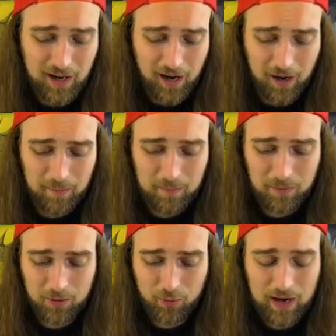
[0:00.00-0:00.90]
Um,
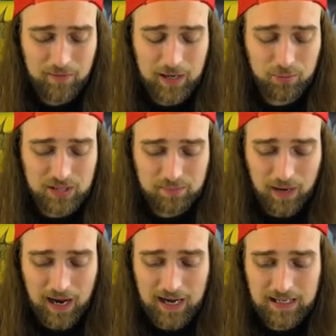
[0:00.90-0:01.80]
Gravekeeper
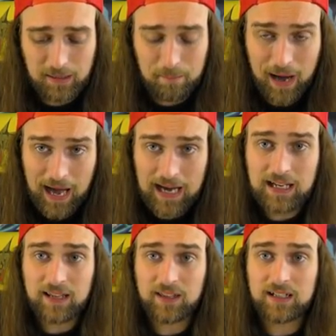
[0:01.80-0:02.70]
Spy is a
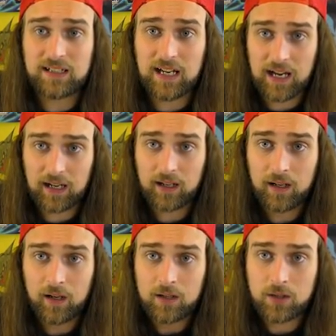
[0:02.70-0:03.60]
pain in the dick.
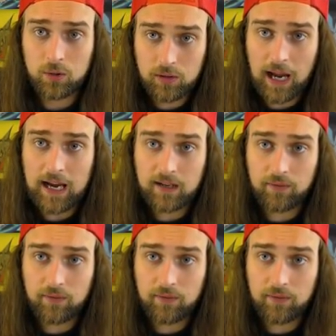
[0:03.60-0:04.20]
2K